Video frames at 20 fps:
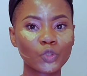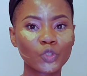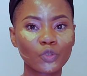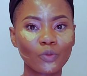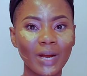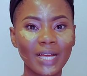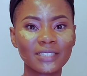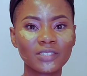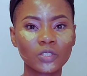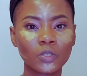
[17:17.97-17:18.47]

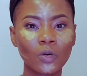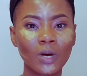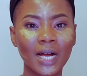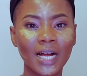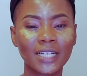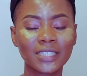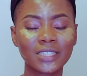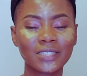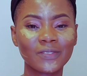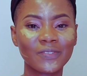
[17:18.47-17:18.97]
try so
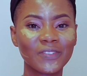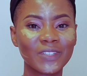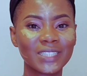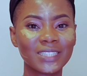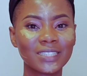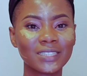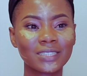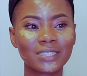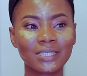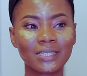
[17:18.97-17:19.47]
hard to fit
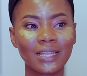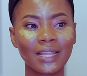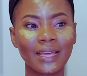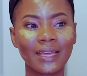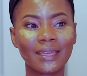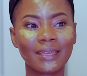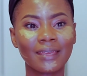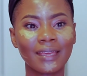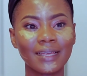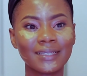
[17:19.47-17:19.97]
into
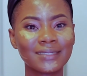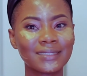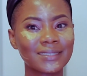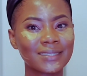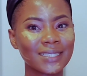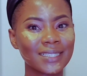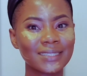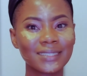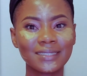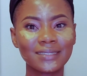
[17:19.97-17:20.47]
like a
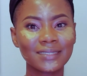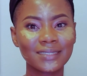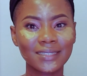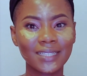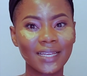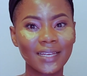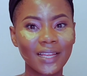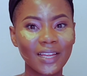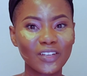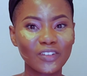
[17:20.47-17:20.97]
certain
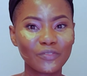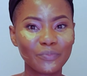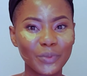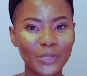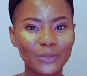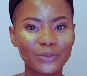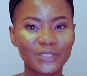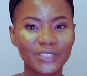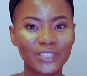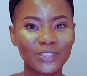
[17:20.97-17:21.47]
standard of
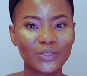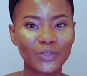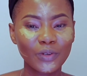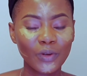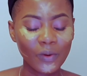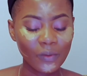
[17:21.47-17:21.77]
beauty.